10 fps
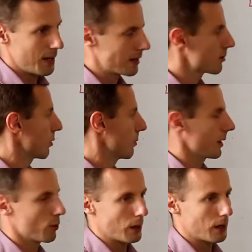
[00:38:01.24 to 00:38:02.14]
extremely
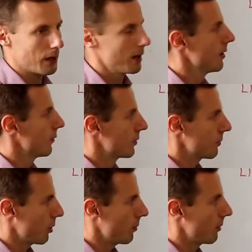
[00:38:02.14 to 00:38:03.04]
quickly. The
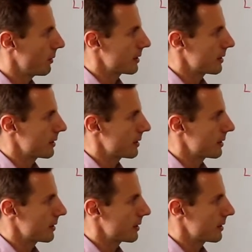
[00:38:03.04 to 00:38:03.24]
problem